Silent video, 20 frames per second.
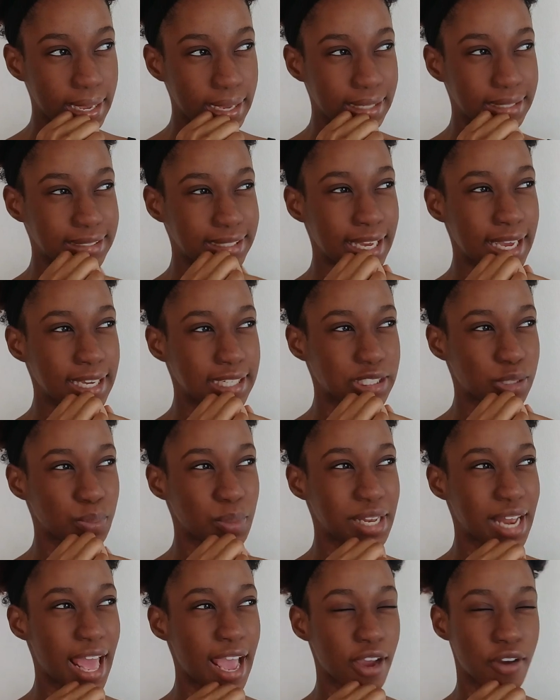it takes
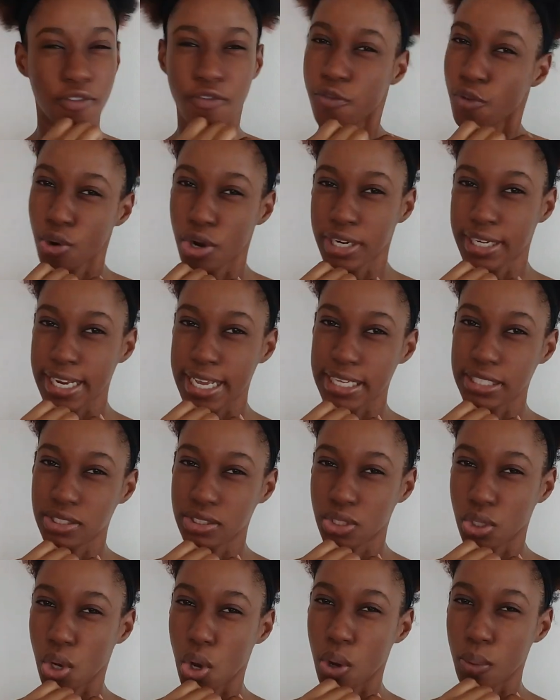me like 4
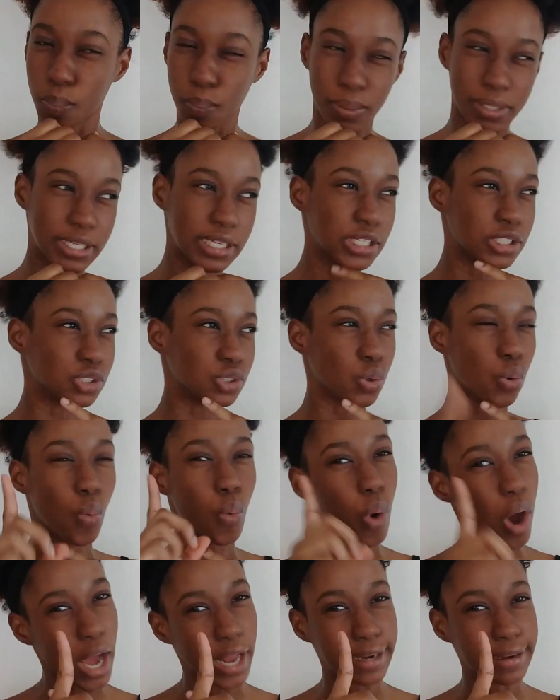days to complete
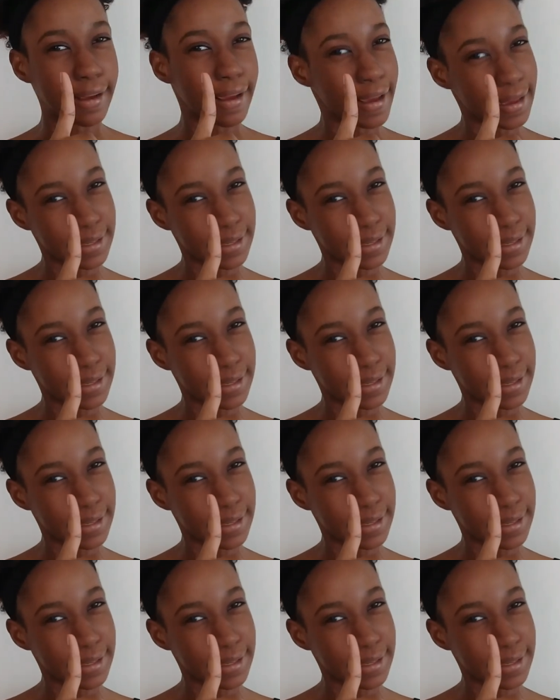1